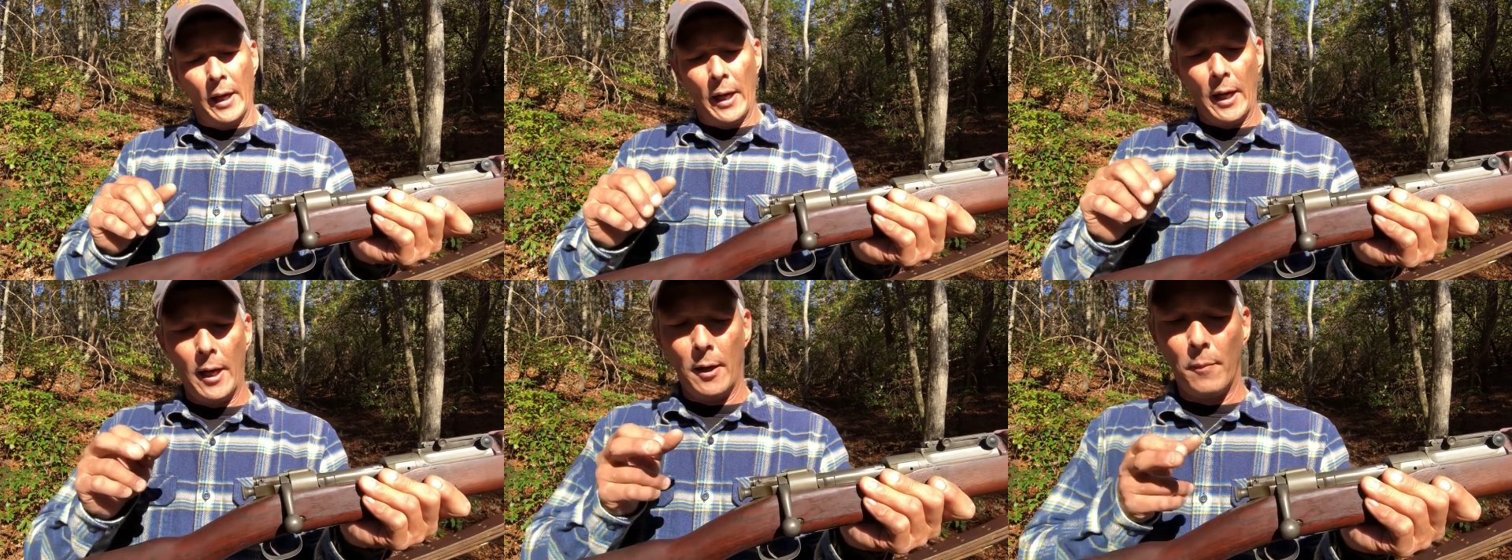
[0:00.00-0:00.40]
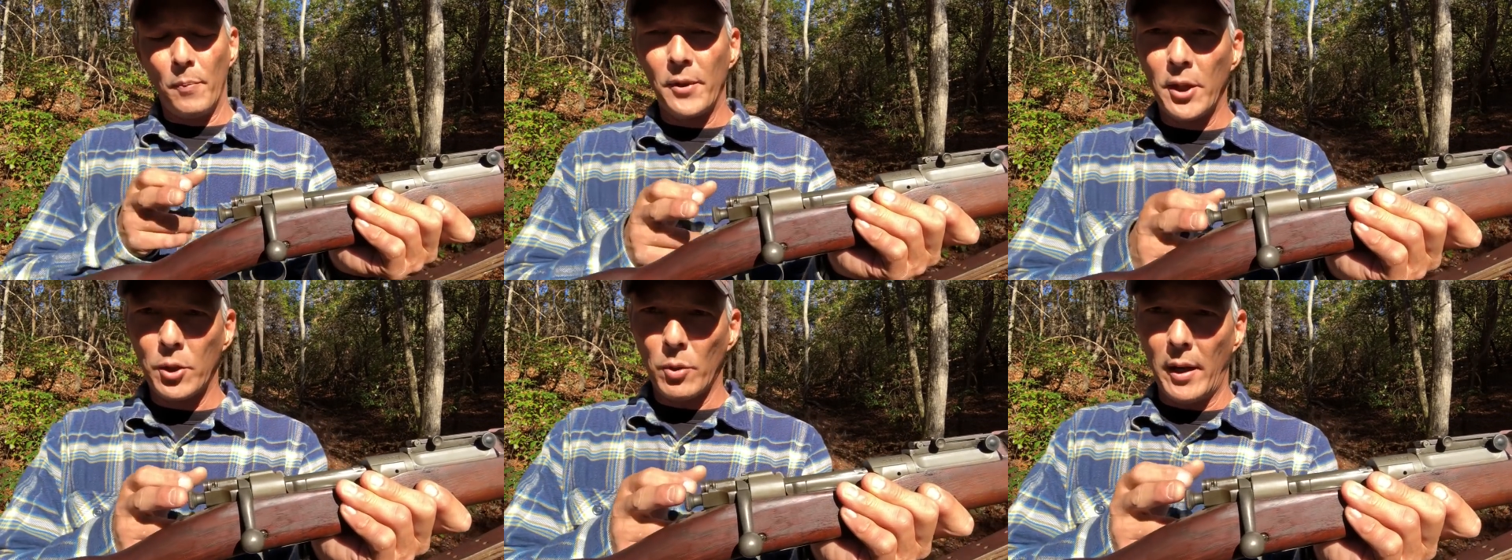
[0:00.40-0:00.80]

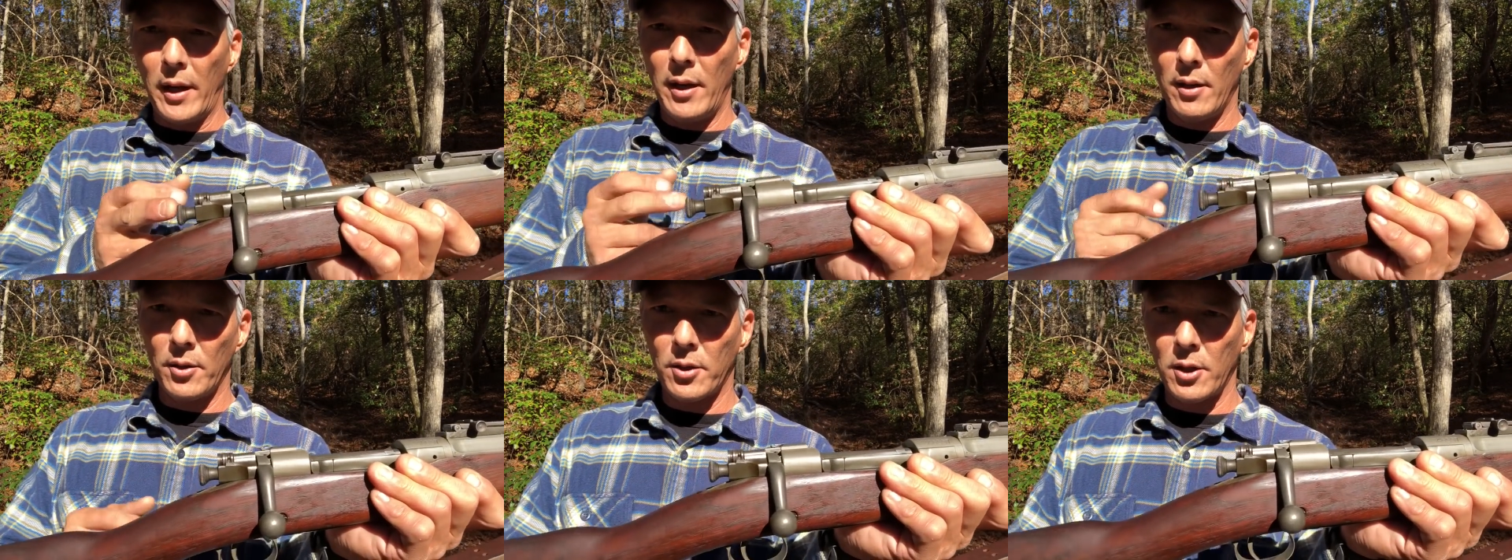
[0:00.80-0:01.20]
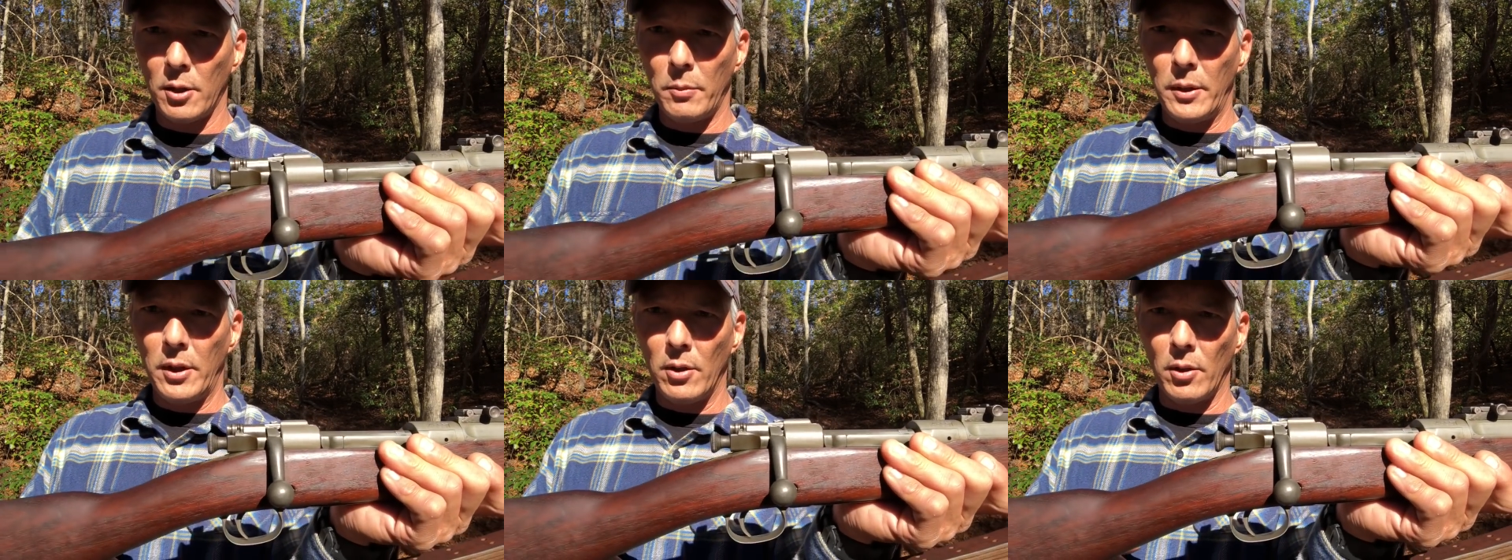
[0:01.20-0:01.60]
Um, this right here is going
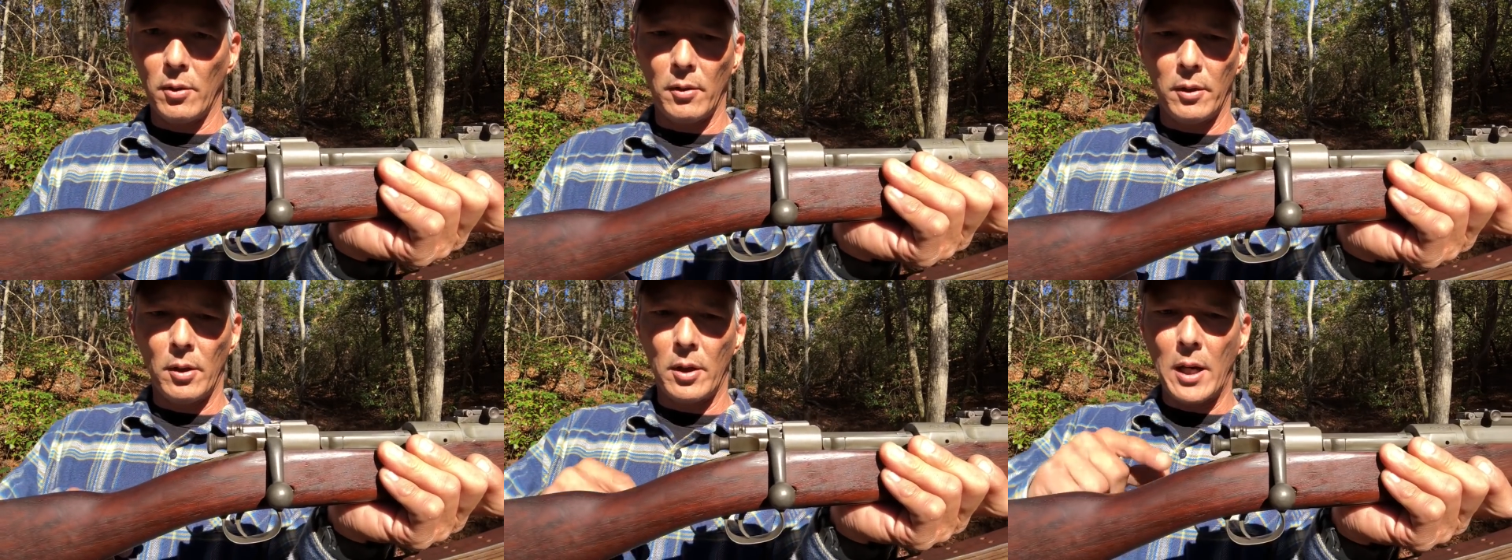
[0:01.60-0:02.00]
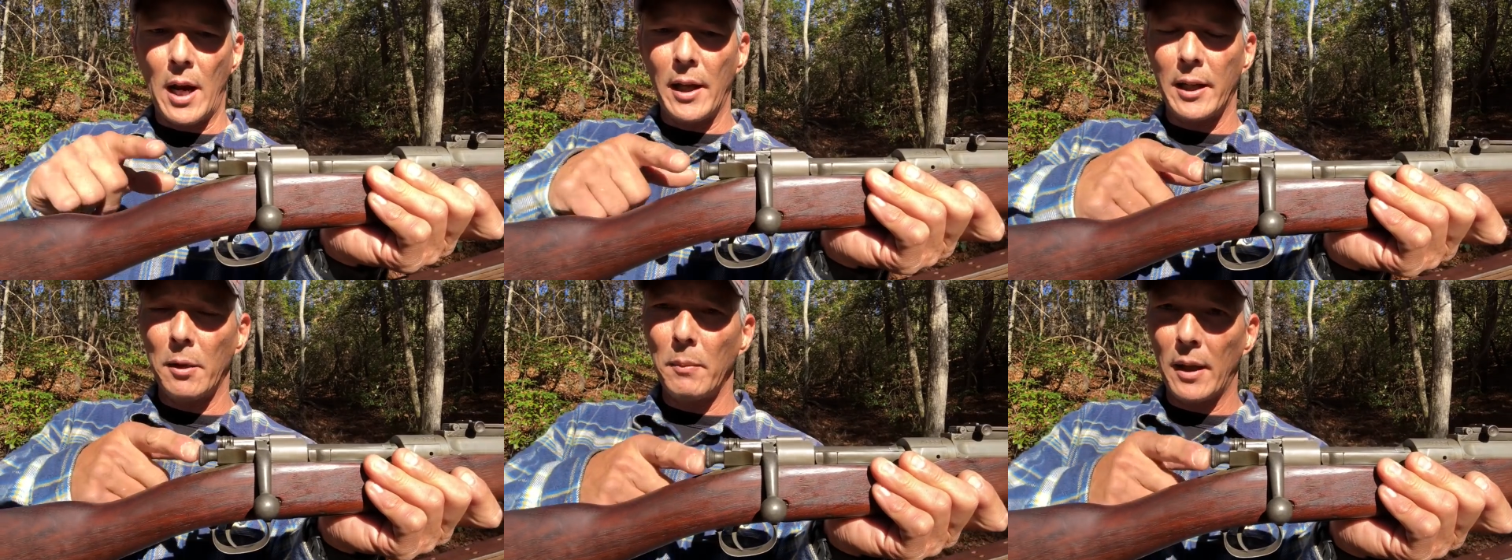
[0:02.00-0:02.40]
to be your, your
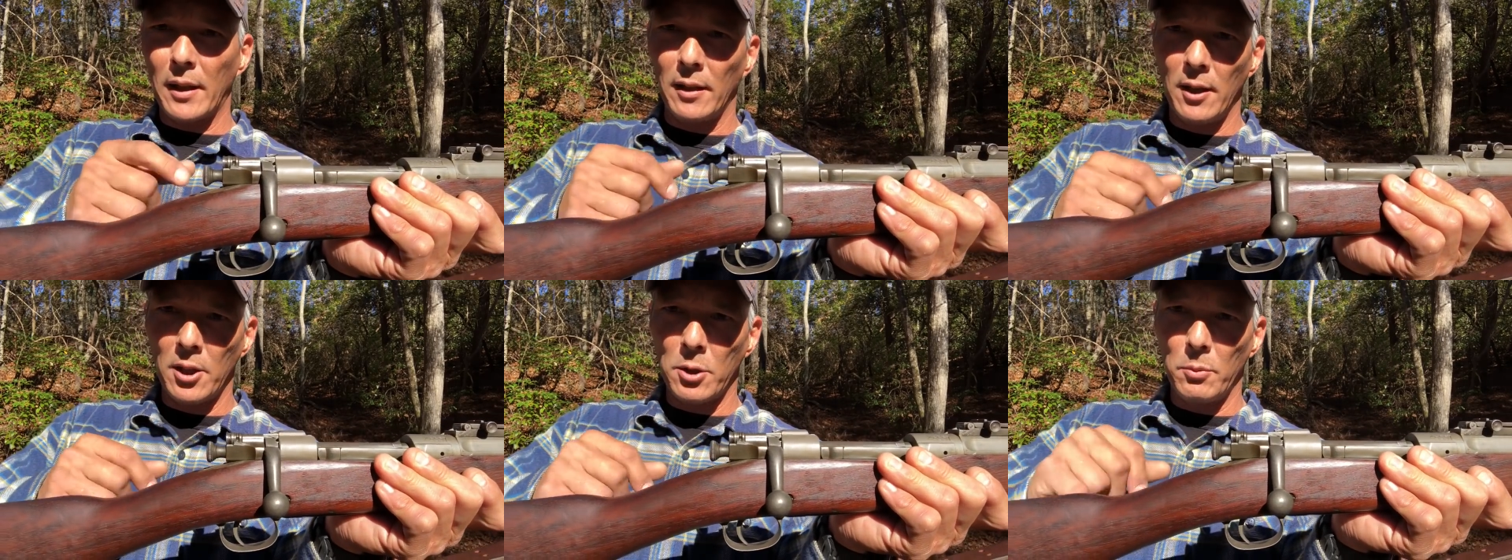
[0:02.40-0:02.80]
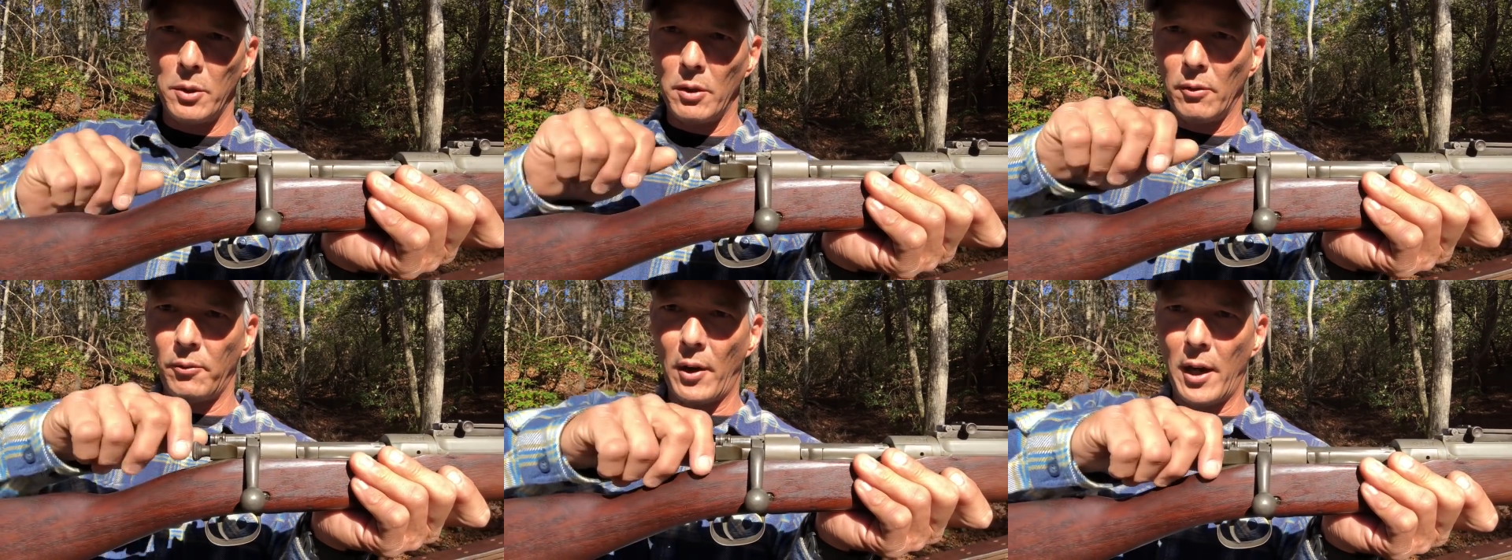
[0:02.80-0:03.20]
cocking mechanism or
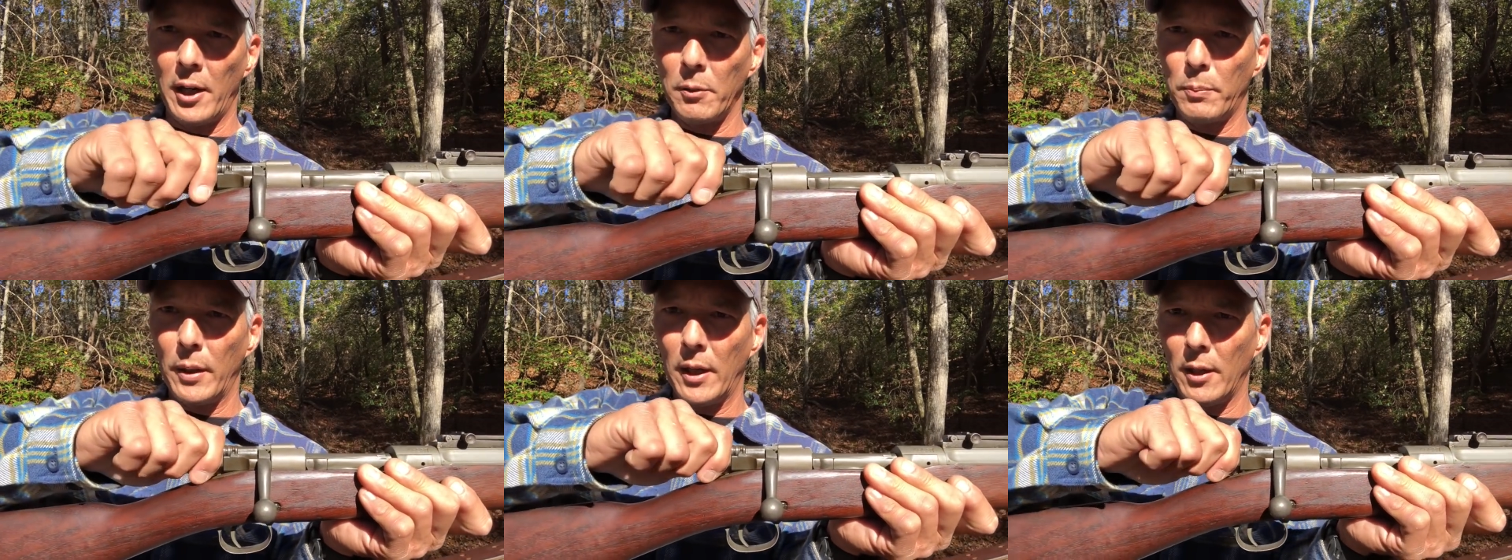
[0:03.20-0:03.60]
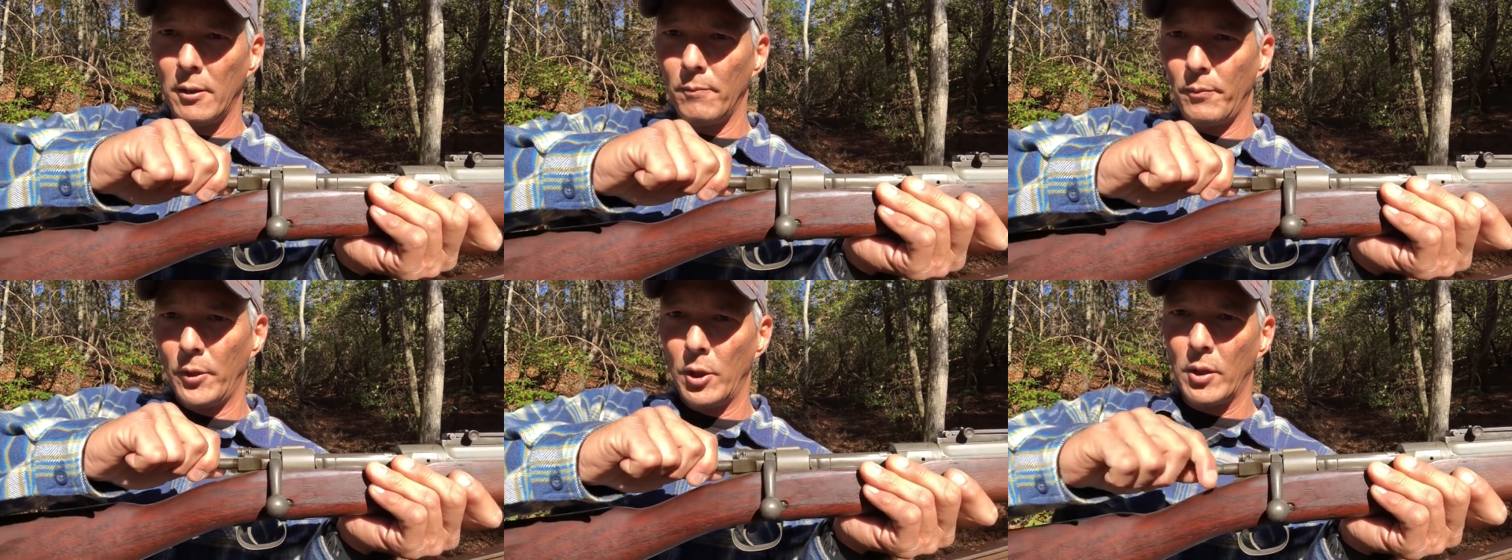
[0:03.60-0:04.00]
your firing pin.